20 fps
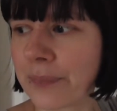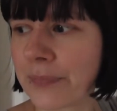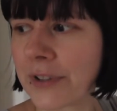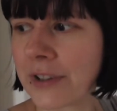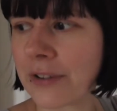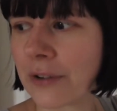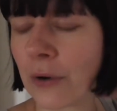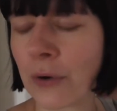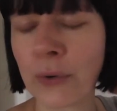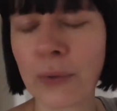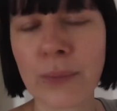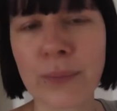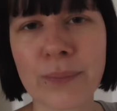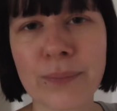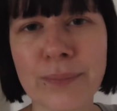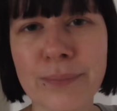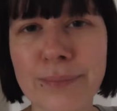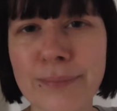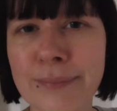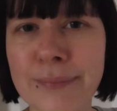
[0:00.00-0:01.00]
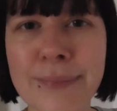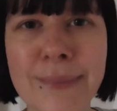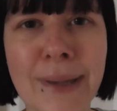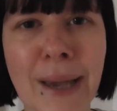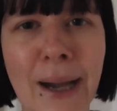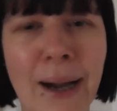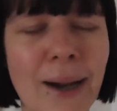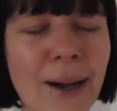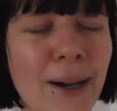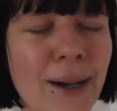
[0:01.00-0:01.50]
So
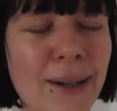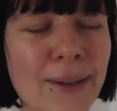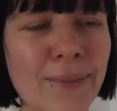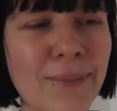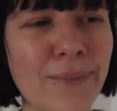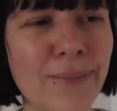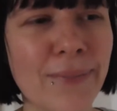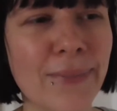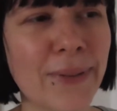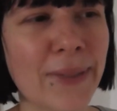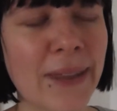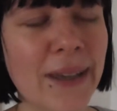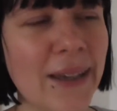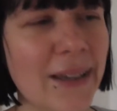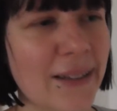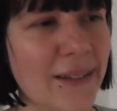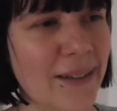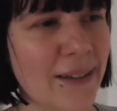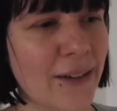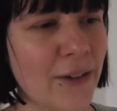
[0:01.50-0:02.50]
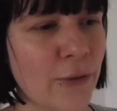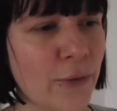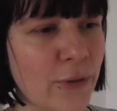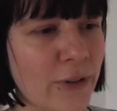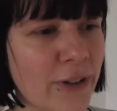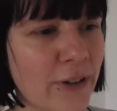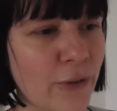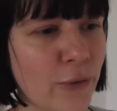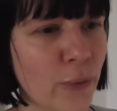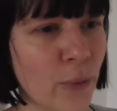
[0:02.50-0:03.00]
yeah, I think it's an
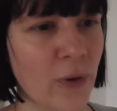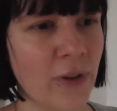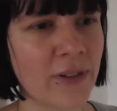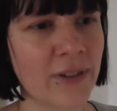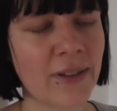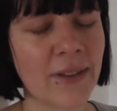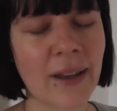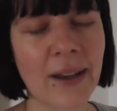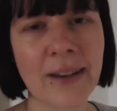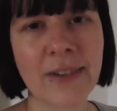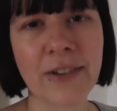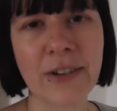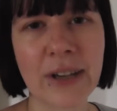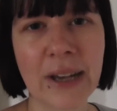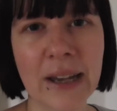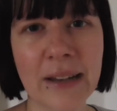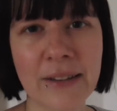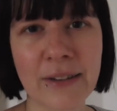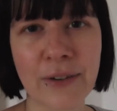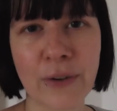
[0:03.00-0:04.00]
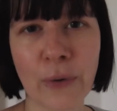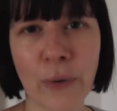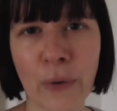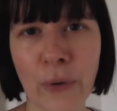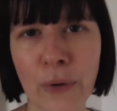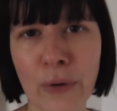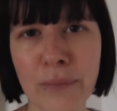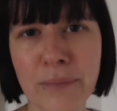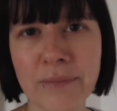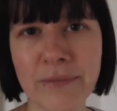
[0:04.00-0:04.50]
interesting choice that she gets
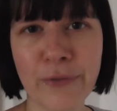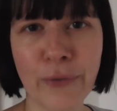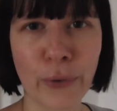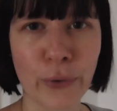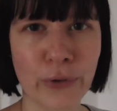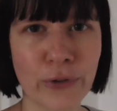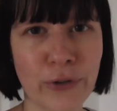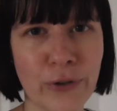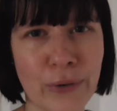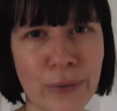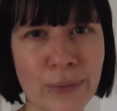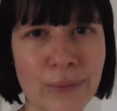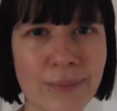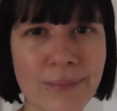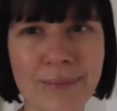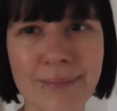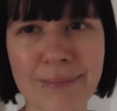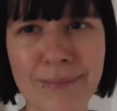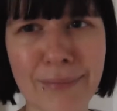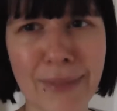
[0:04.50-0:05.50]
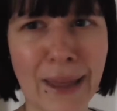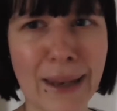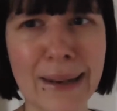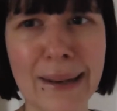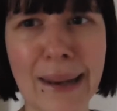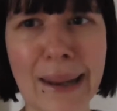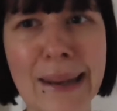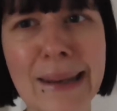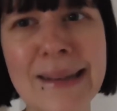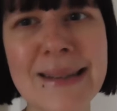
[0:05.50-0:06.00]
her fortune that
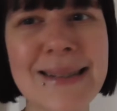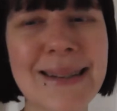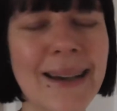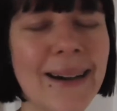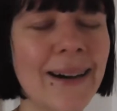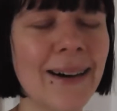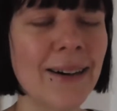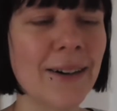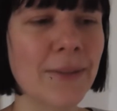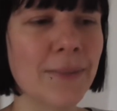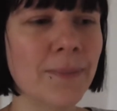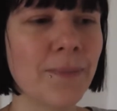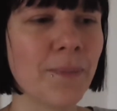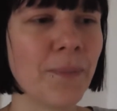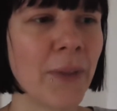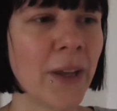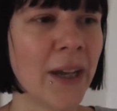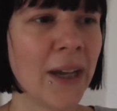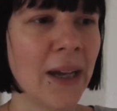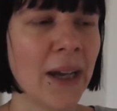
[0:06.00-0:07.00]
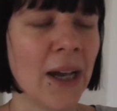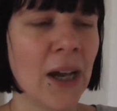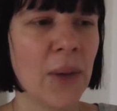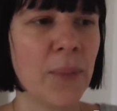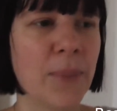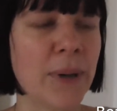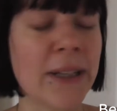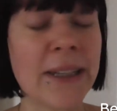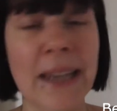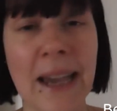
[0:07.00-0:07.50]
late.
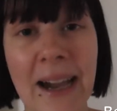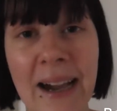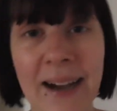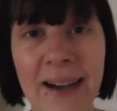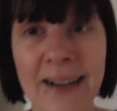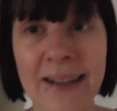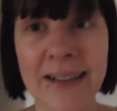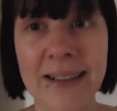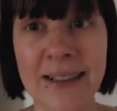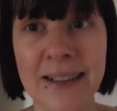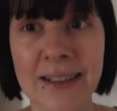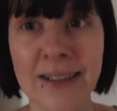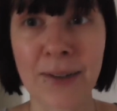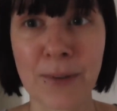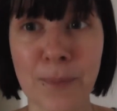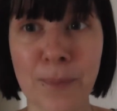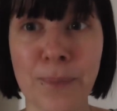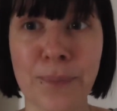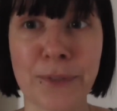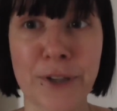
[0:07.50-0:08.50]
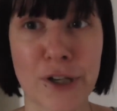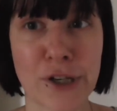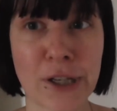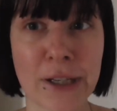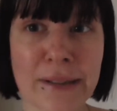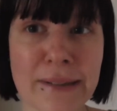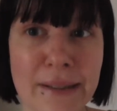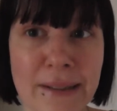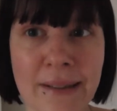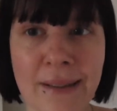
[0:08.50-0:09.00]
But yeah,
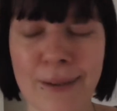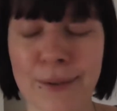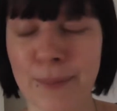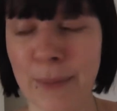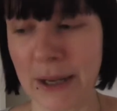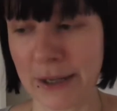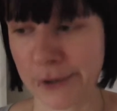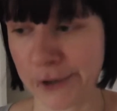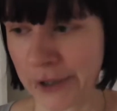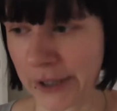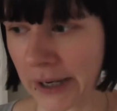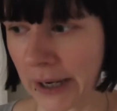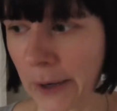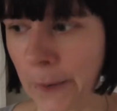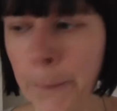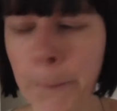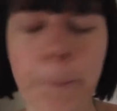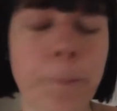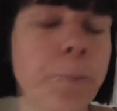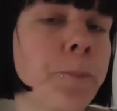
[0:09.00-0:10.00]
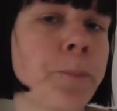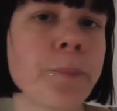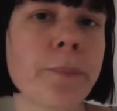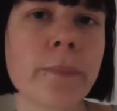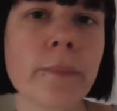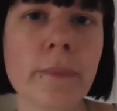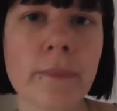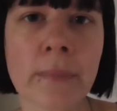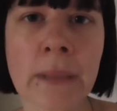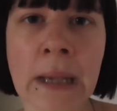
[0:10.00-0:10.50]
she's in this mansion now,
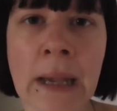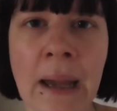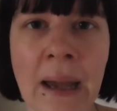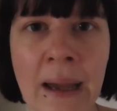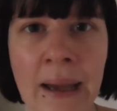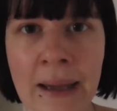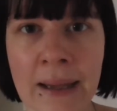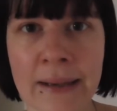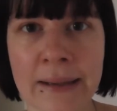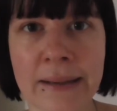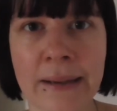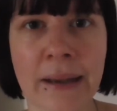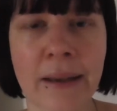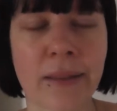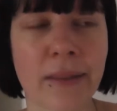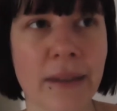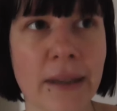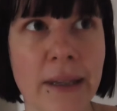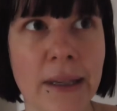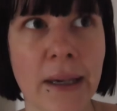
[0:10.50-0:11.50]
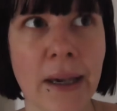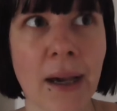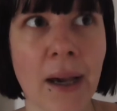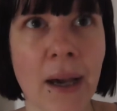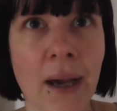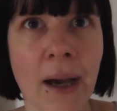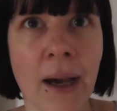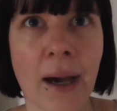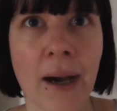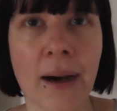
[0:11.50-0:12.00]
and the
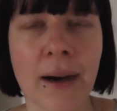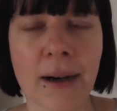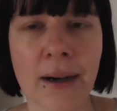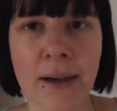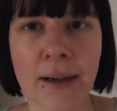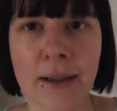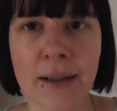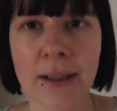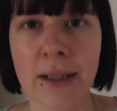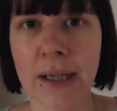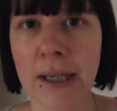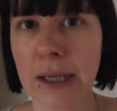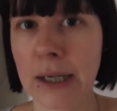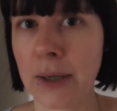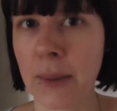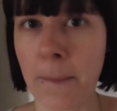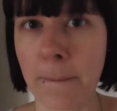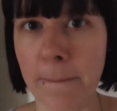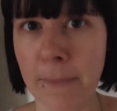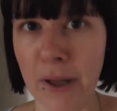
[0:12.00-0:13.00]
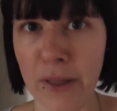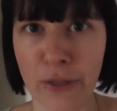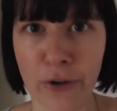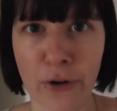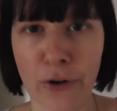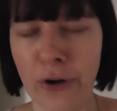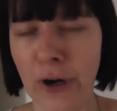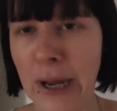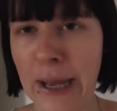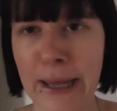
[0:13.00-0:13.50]

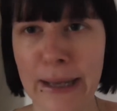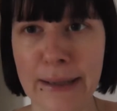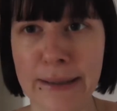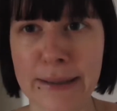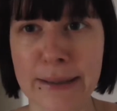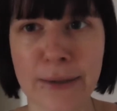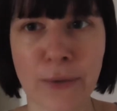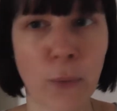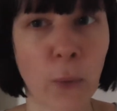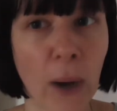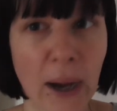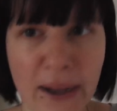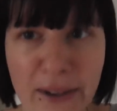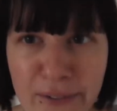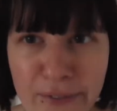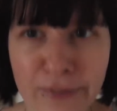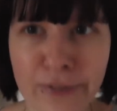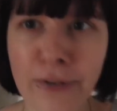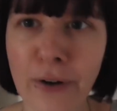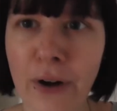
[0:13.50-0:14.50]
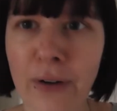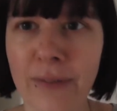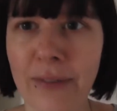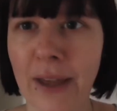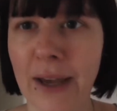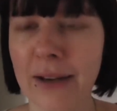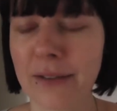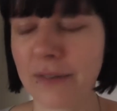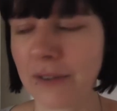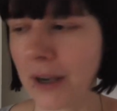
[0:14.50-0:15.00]
mother and wife of
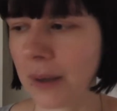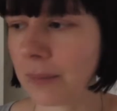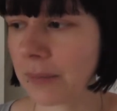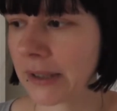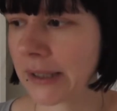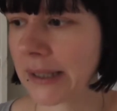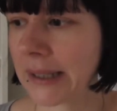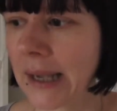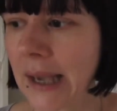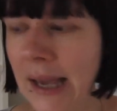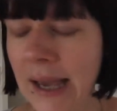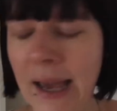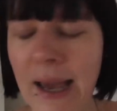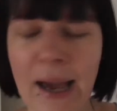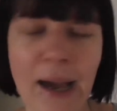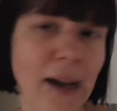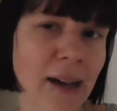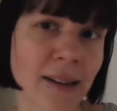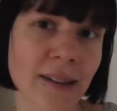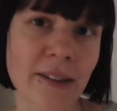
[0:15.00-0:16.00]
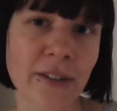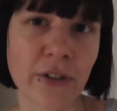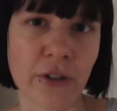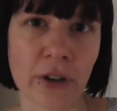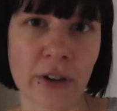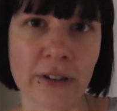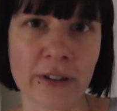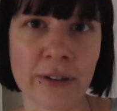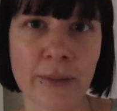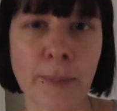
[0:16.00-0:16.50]
that family has
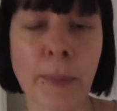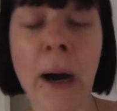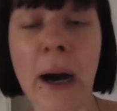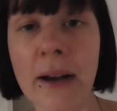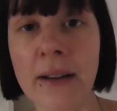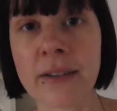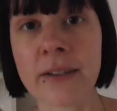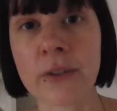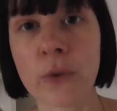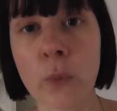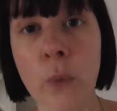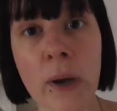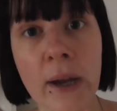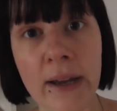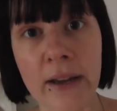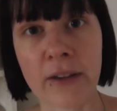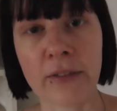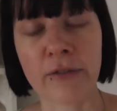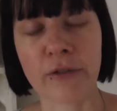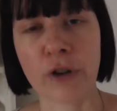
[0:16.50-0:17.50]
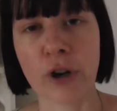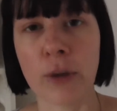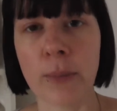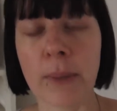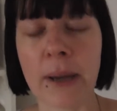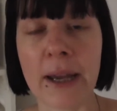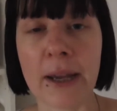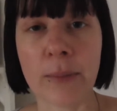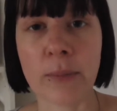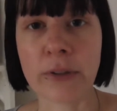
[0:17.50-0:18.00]
just passed away
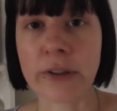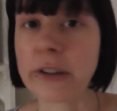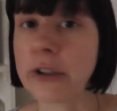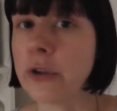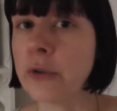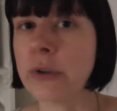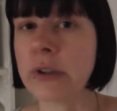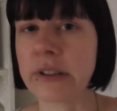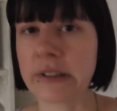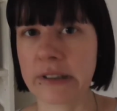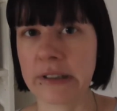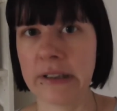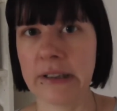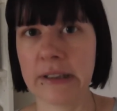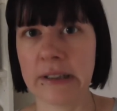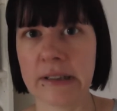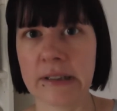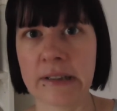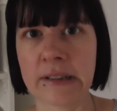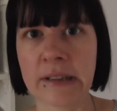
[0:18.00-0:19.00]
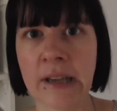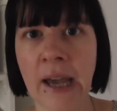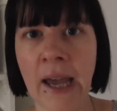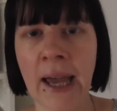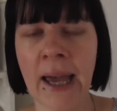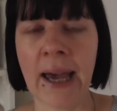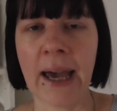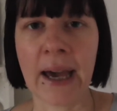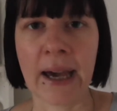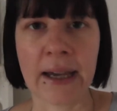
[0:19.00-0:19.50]
from a mysterious illness,
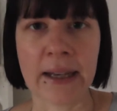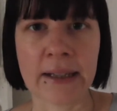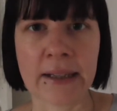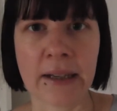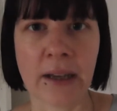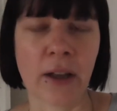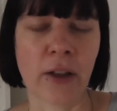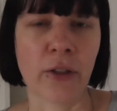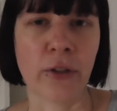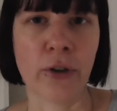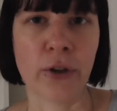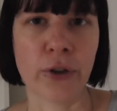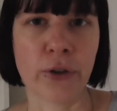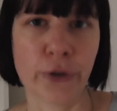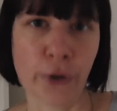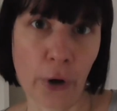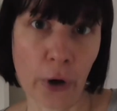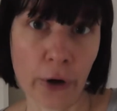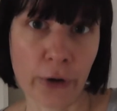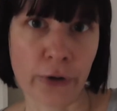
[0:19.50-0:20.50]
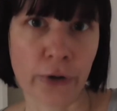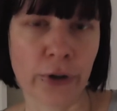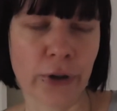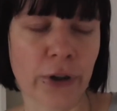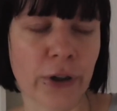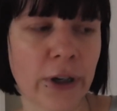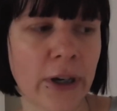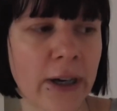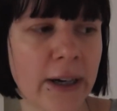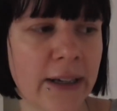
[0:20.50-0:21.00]
and the
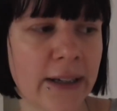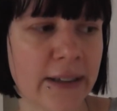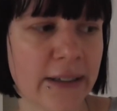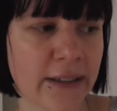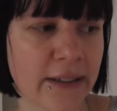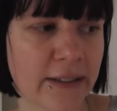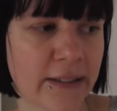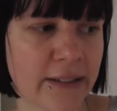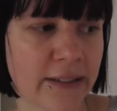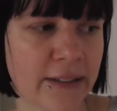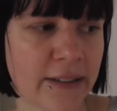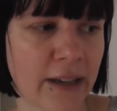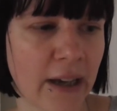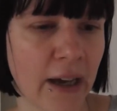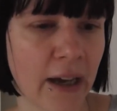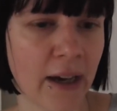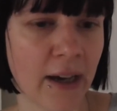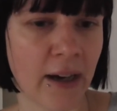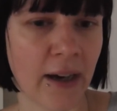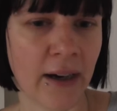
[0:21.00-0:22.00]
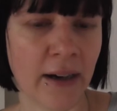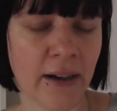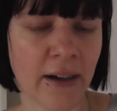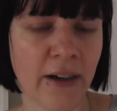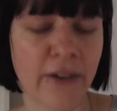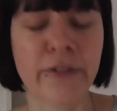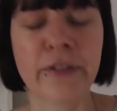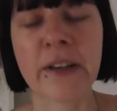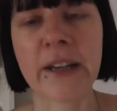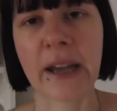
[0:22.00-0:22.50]
daughter is
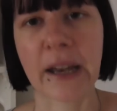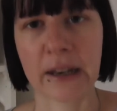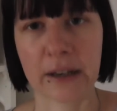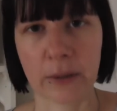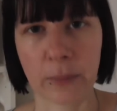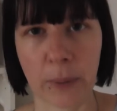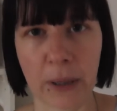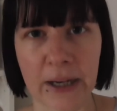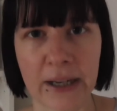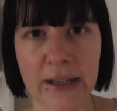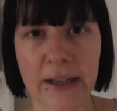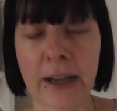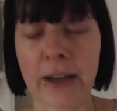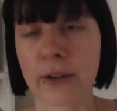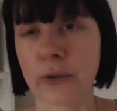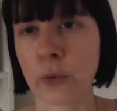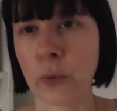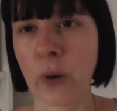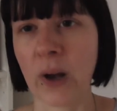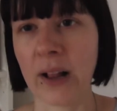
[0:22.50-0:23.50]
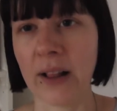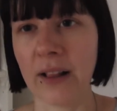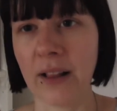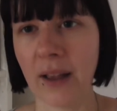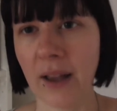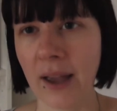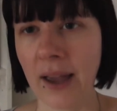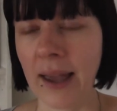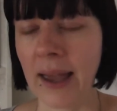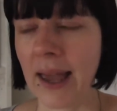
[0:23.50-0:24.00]
afflicted by it as
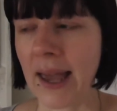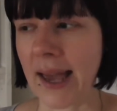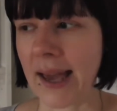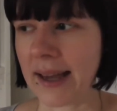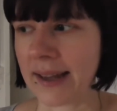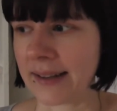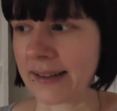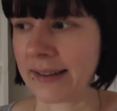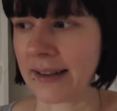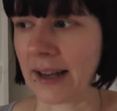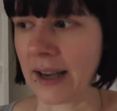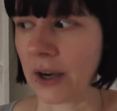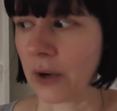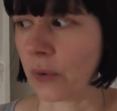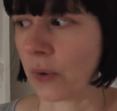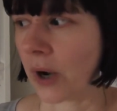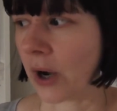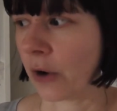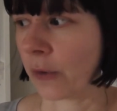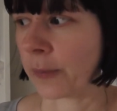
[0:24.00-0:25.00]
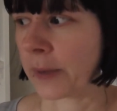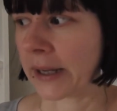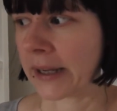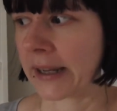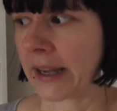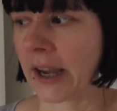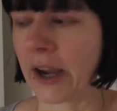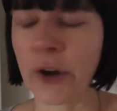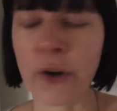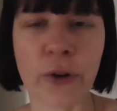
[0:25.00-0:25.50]
well. And now our main
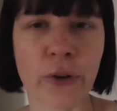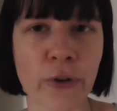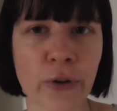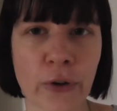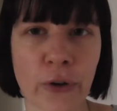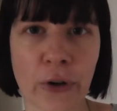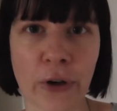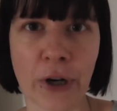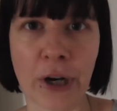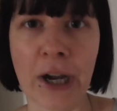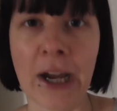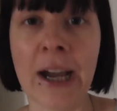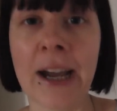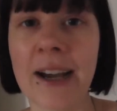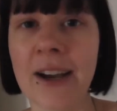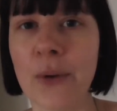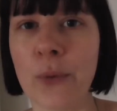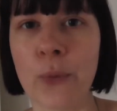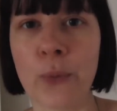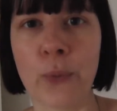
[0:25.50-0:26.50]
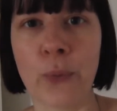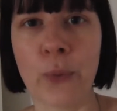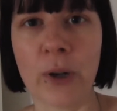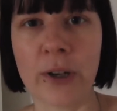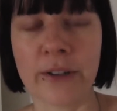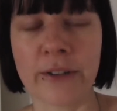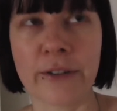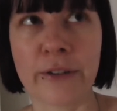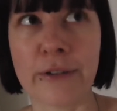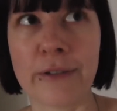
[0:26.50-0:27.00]
character
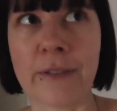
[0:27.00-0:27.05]
wants to